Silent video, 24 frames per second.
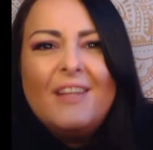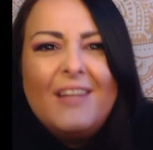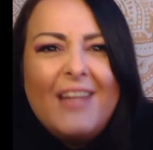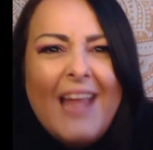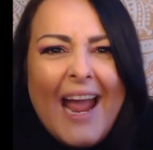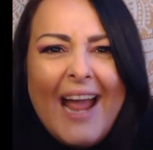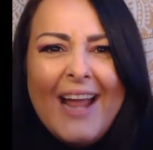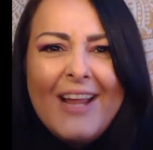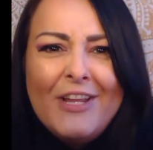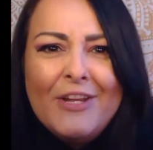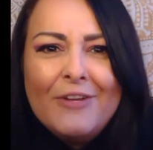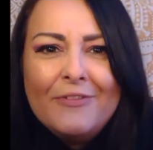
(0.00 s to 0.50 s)

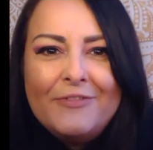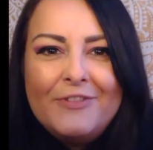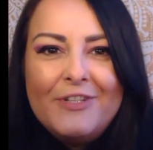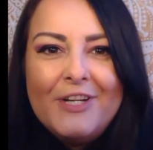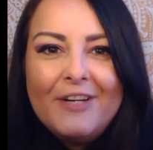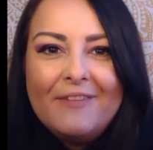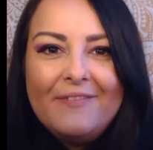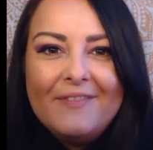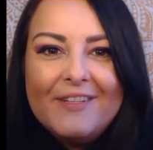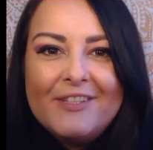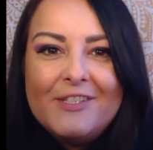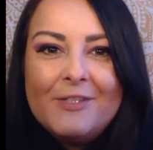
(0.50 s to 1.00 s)
Yeah, you've
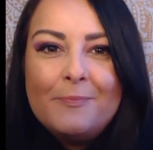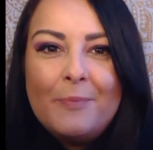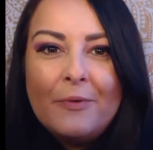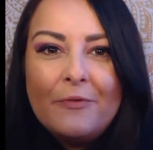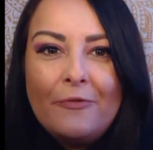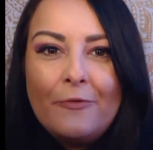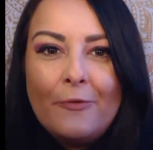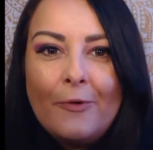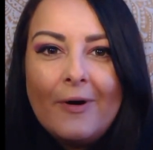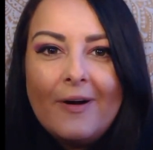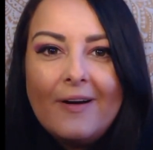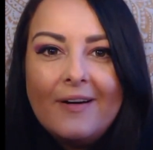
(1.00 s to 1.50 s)
done this
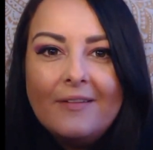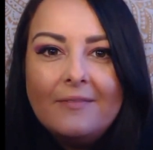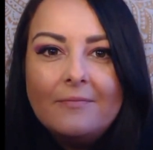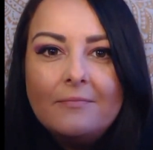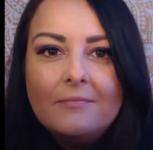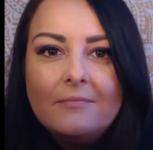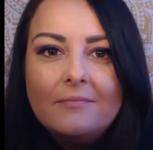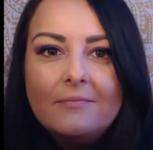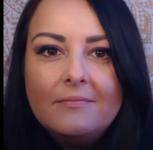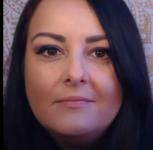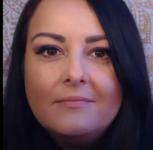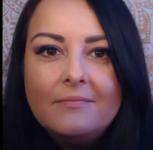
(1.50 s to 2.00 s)
before.
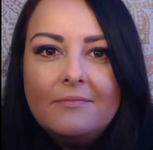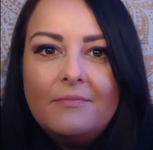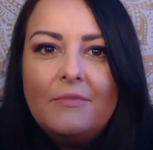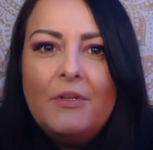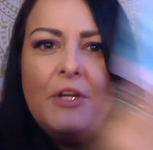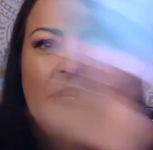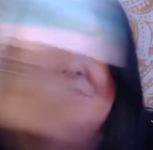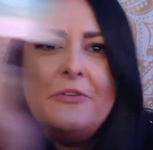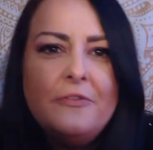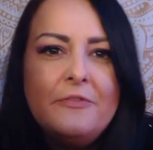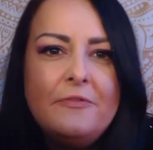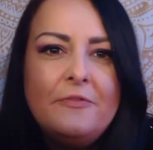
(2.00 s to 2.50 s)

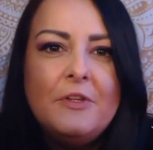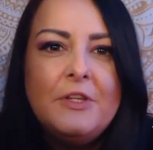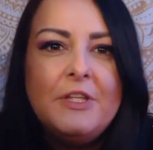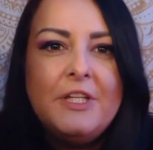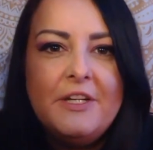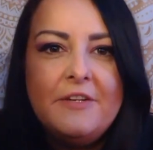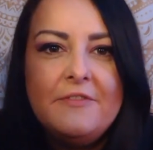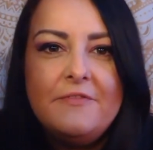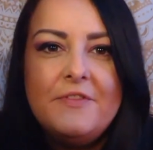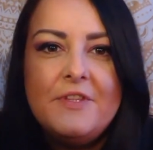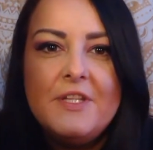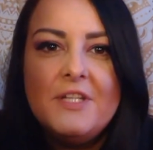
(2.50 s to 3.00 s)
You've
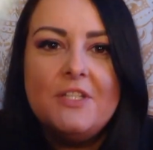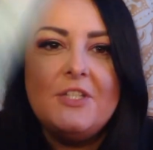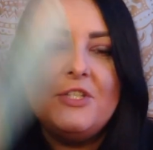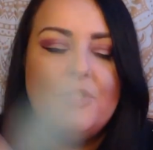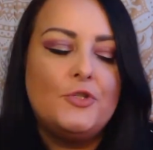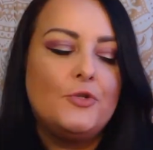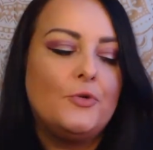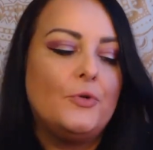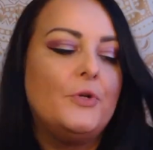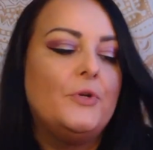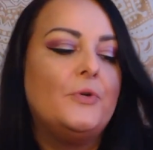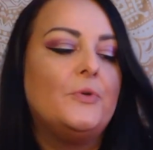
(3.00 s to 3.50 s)
lived this
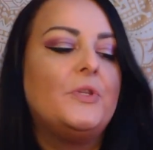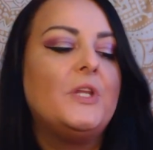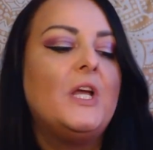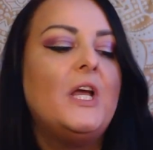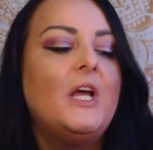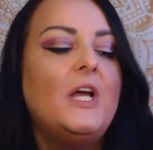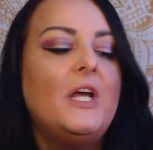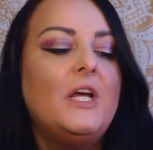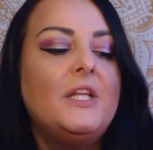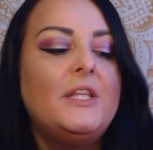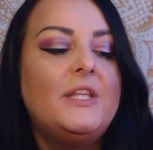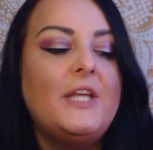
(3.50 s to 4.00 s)
truth
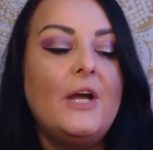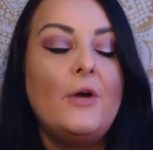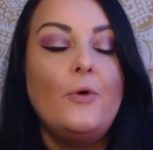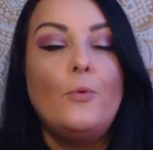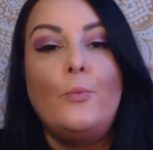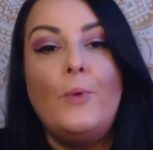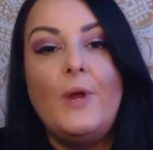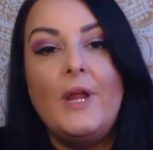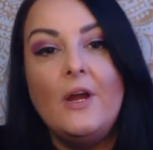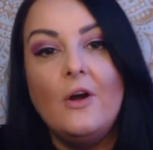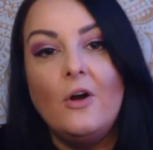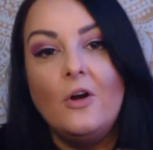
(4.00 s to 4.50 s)

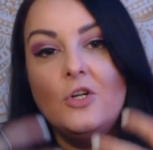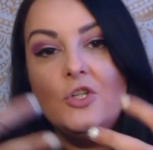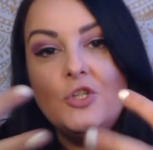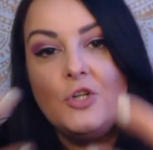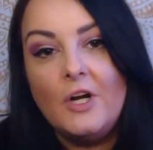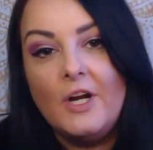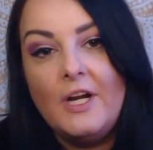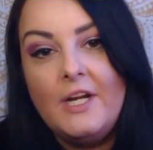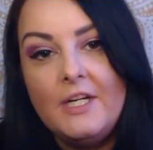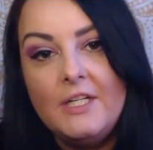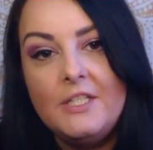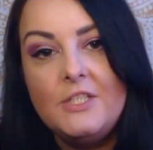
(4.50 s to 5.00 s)
that we are
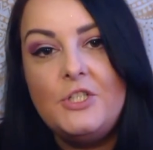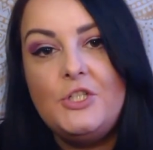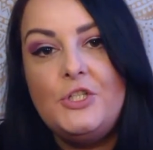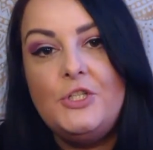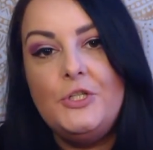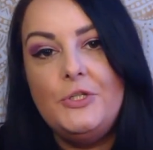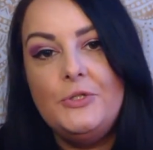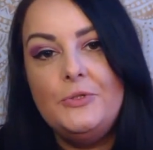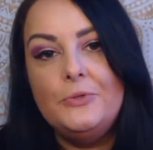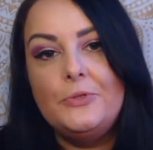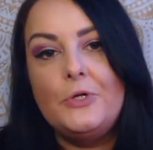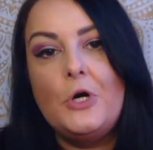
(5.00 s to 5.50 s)
trying
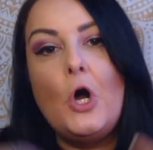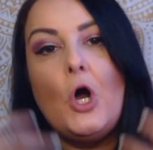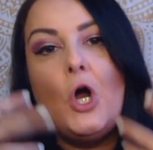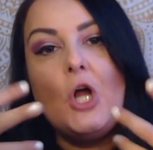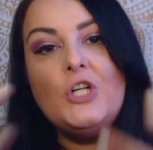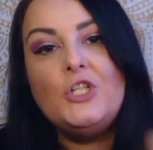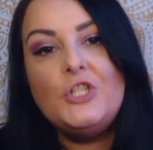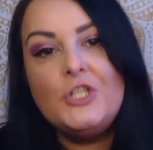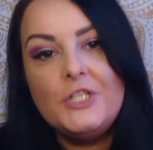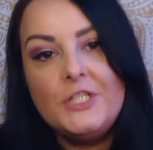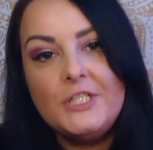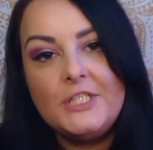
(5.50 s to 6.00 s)
to
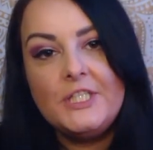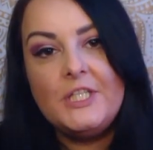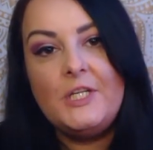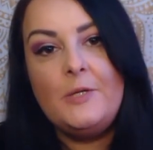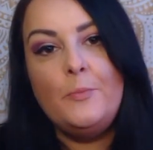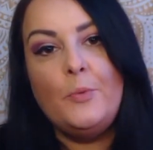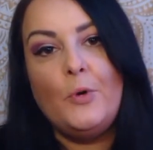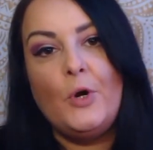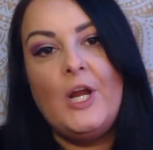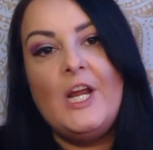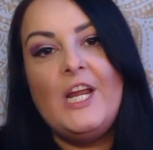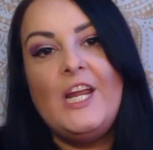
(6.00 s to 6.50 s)
consciously
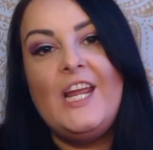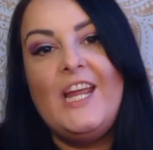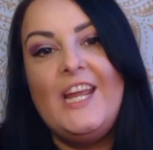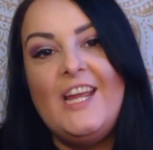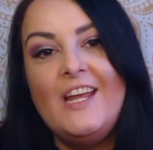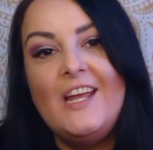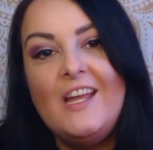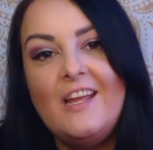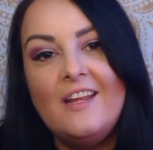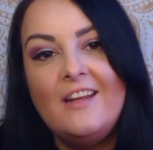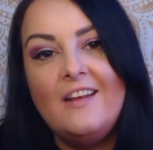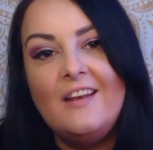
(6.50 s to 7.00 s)
bring
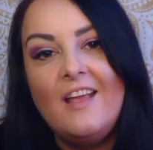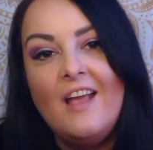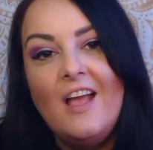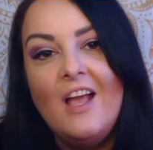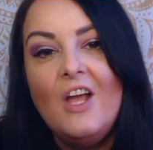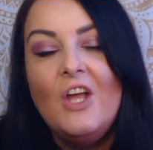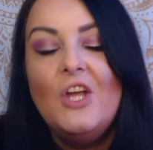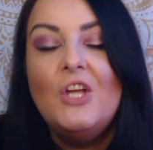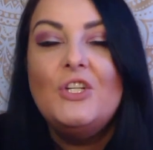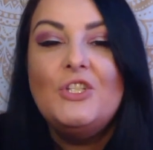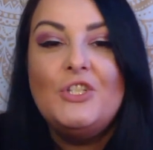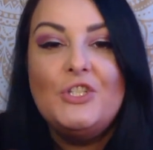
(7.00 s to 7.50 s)
in
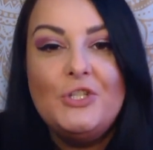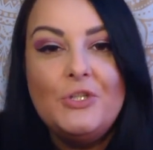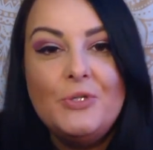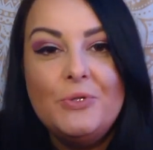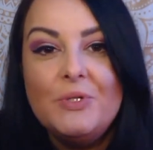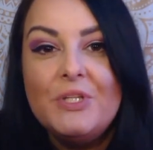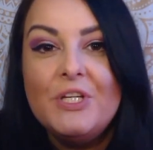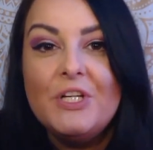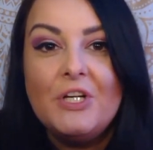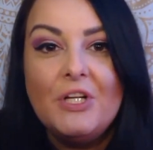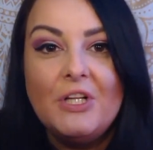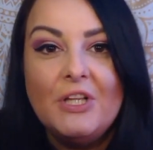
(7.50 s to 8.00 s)

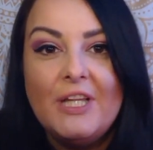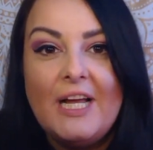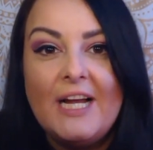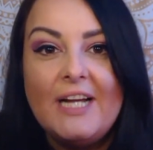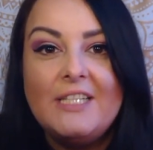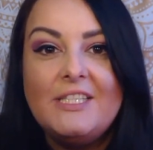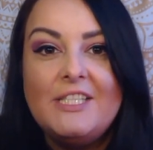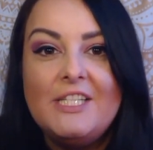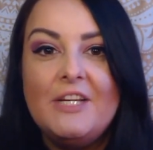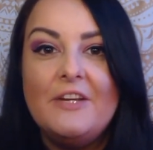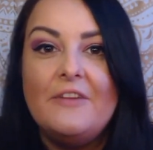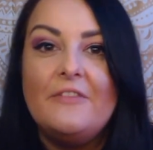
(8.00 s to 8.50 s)
to the
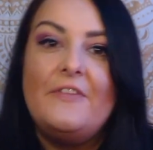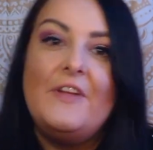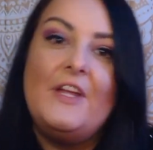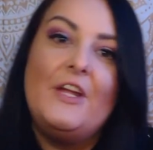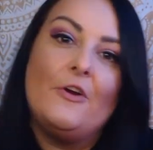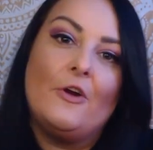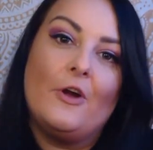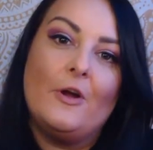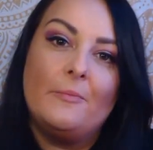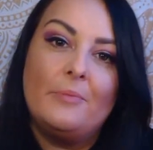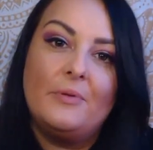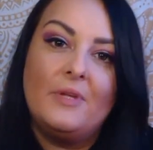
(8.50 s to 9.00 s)
collective
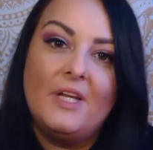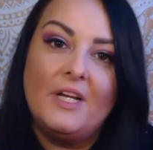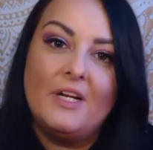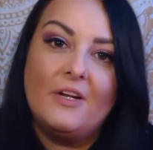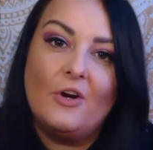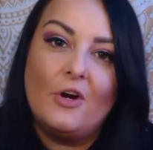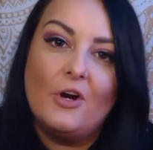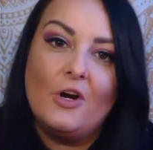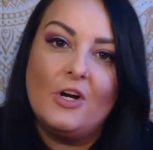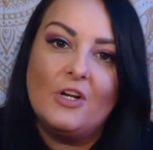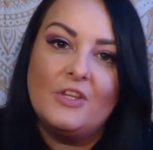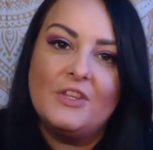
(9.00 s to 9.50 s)
here on
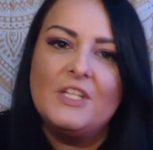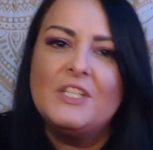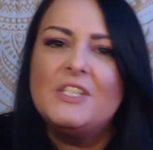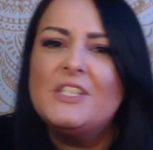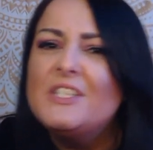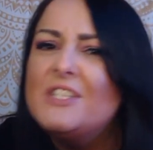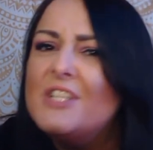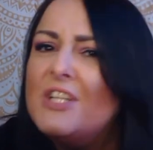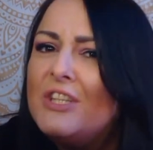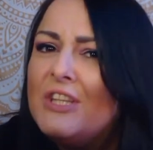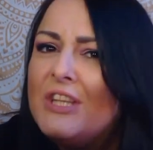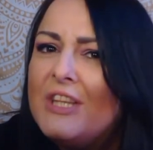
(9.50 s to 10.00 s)
planet Earth. This
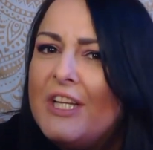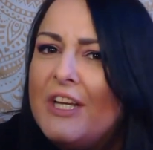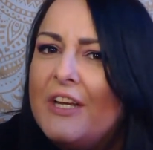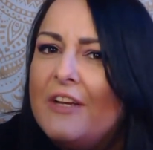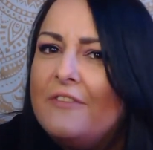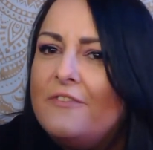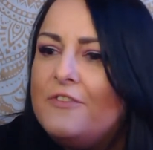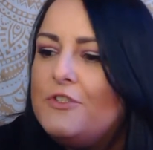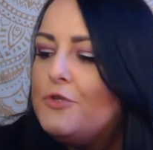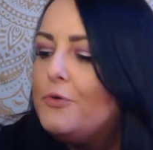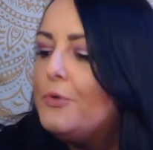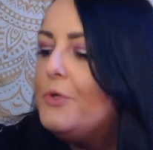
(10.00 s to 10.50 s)
is a
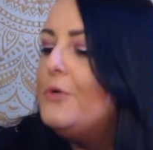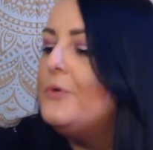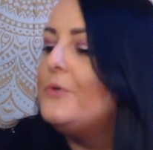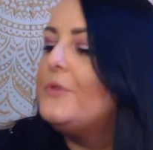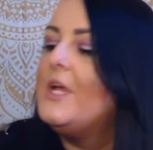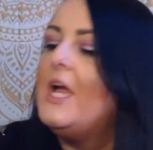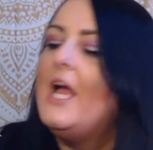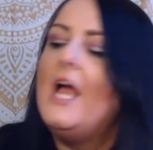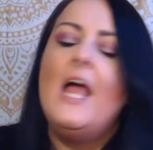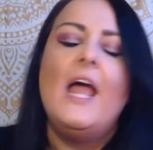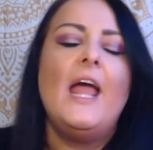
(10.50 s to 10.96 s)
lived truth.